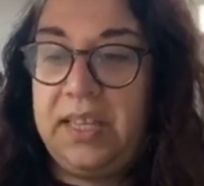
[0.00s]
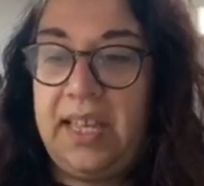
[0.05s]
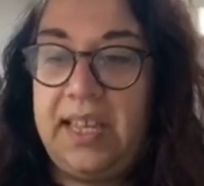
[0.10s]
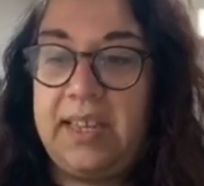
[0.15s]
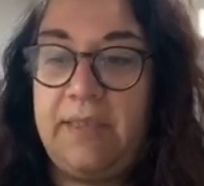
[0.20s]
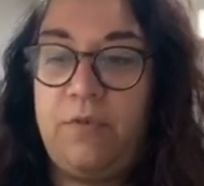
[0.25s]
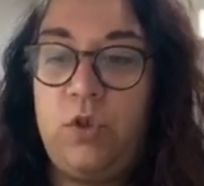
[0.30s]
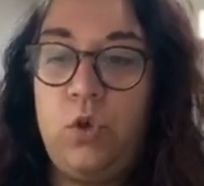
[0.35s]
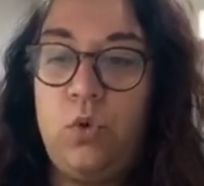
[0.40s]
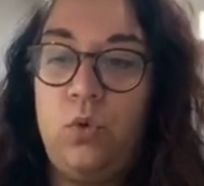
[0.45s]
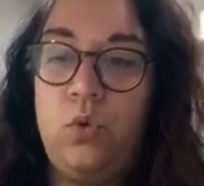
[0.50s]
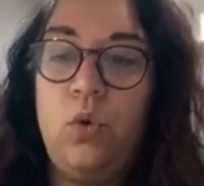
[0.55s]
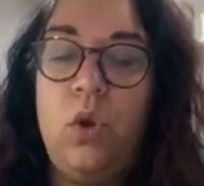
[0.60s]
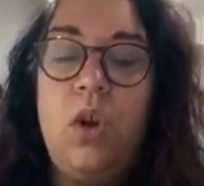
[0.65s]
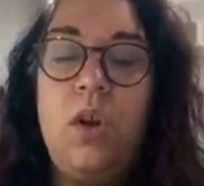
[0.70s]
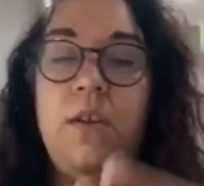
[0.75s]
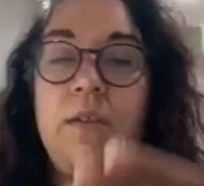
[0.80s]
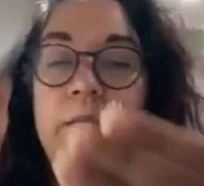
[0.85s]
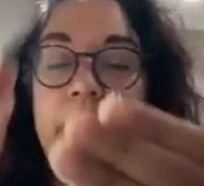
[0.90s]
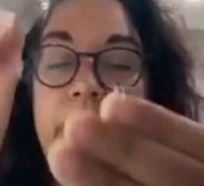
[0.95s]
Like if you
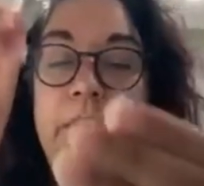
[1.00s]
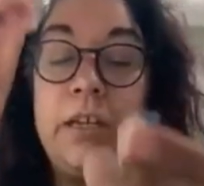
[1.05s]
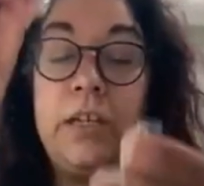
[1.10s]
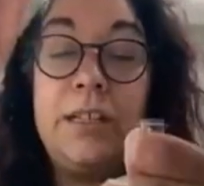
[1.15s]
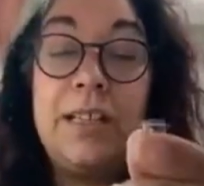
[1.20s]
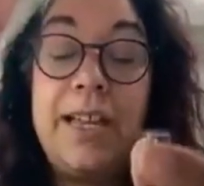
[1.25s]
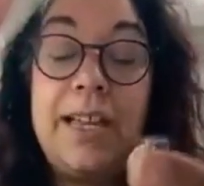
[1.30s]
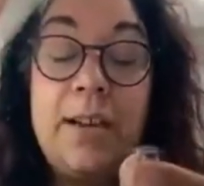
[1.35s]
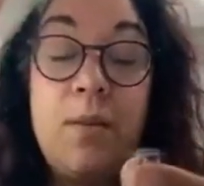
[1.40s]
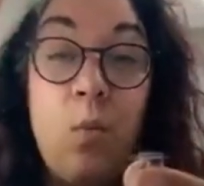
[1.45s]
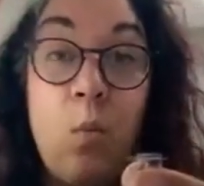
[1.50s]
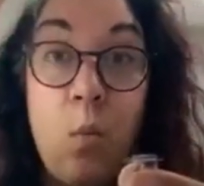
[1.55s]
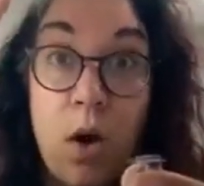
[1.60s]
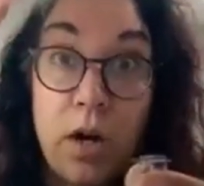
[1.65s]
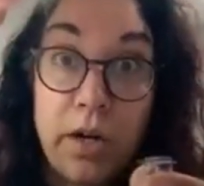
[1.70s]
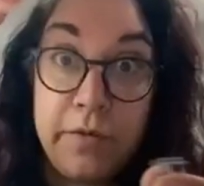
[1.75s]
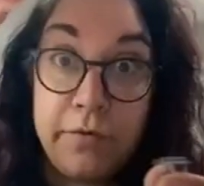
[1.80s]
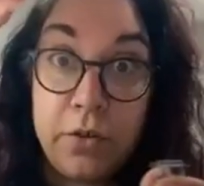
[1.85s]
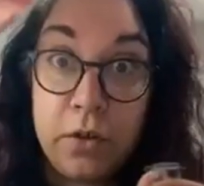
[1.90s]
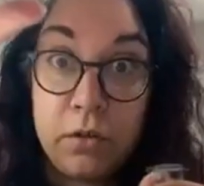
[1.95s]
feel like
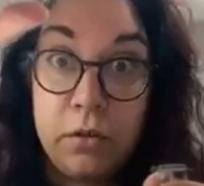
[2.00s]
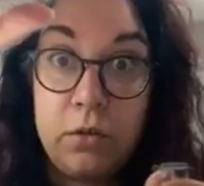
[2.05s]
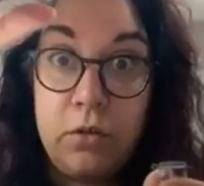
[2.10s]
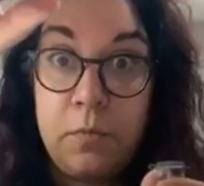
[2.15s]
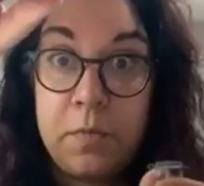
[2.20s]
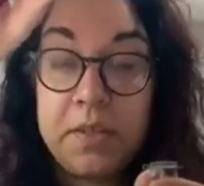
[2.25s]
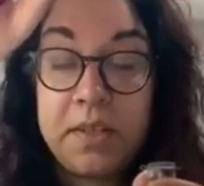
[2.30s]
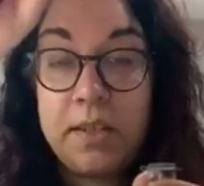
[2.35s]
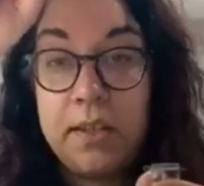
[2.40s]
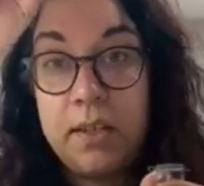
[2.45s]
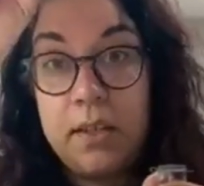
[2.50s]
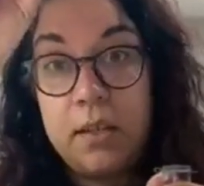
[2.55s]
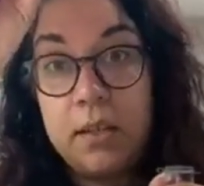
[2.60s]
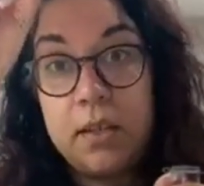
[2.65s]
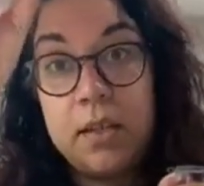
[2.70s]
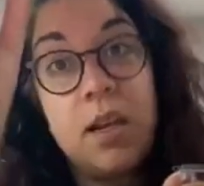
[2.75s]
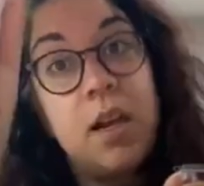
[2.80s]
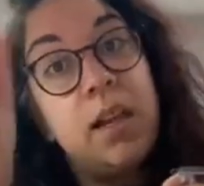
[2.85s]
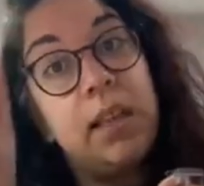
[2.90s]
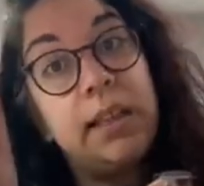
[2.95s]
one of your loops
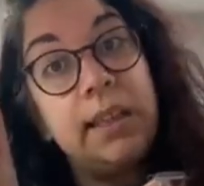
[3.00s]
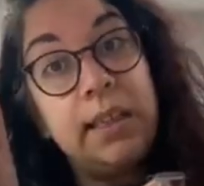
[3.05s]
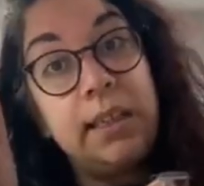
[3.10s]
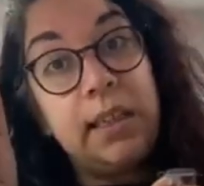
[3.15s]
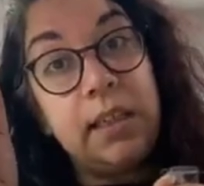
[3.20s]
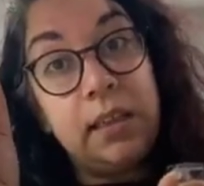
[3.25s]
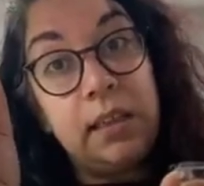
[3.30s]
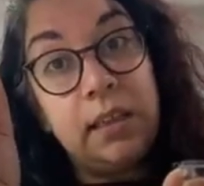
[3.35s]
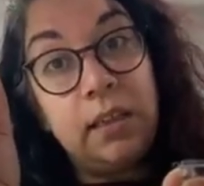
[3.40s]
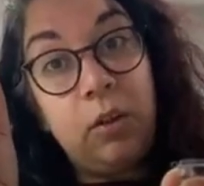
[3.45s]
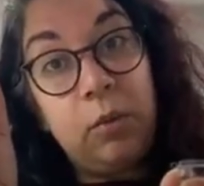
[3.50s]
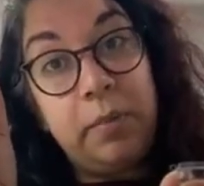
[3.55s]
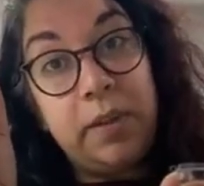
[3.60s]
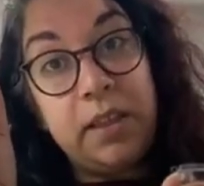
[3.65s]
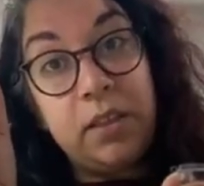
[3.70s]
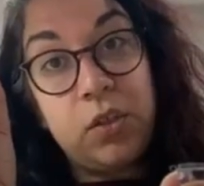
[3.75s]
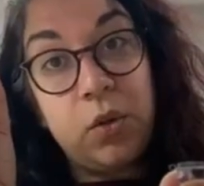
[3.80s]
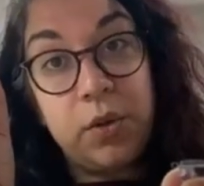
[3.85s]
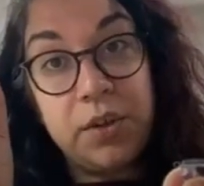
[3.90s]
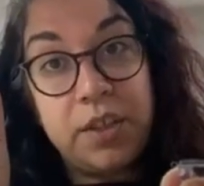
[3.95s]
is leaning a little
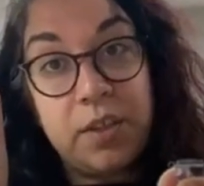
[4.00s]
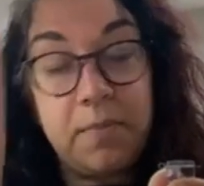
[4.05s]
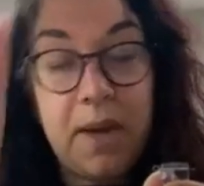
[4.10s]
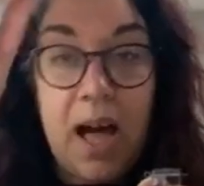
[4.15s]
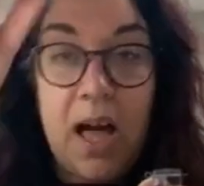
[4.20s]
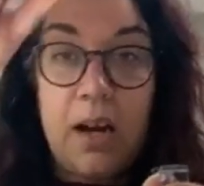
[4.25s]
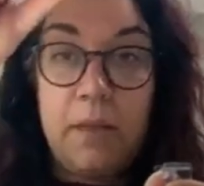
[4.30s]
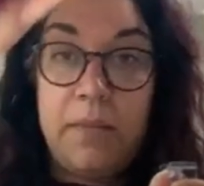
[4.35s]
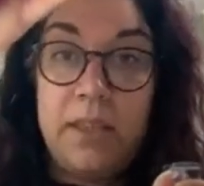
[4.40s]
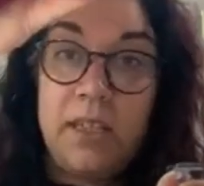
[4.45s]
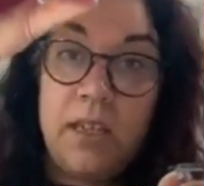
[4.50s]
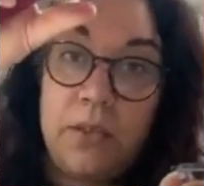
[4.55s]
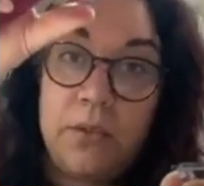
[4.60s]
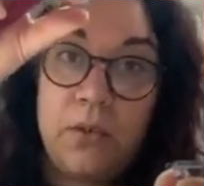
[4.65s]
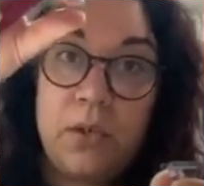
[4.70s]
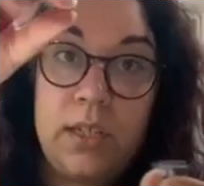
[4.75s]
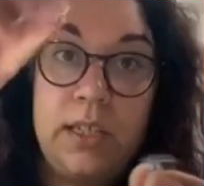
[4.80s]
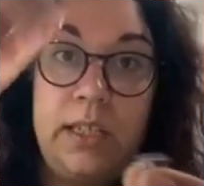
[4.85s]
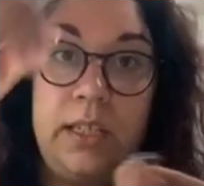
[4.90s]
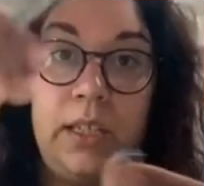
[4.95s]
bit towards the bottom and the other
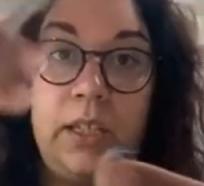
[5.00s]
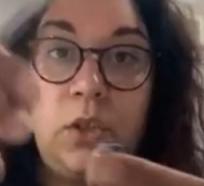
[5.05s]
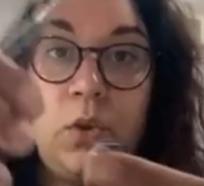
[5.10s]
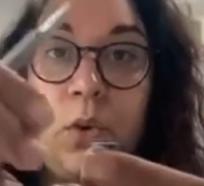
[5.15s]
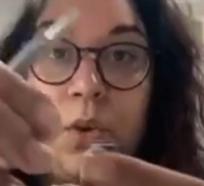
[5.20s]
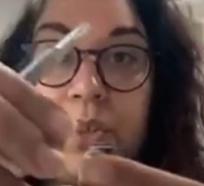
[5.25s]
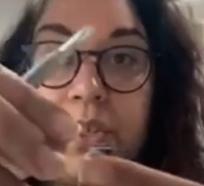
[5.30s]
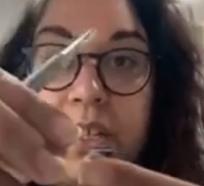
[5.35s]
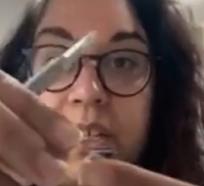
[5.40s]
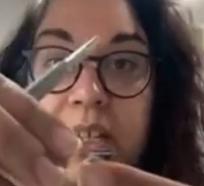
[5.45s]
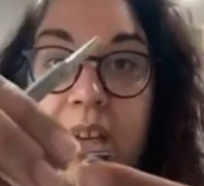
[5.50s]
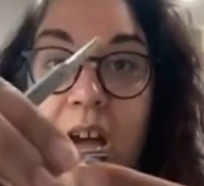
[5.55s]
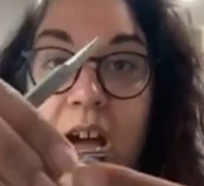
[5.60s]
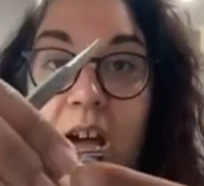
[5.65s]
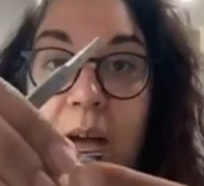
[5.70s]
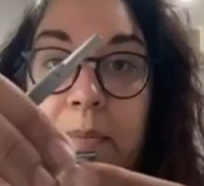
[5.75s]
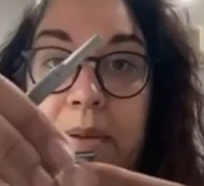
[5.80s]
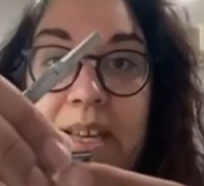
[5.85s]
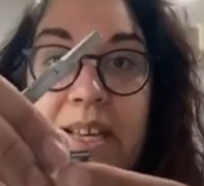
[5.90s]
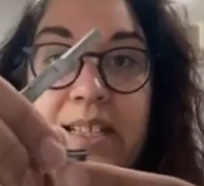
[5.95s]
is leaning towards the top,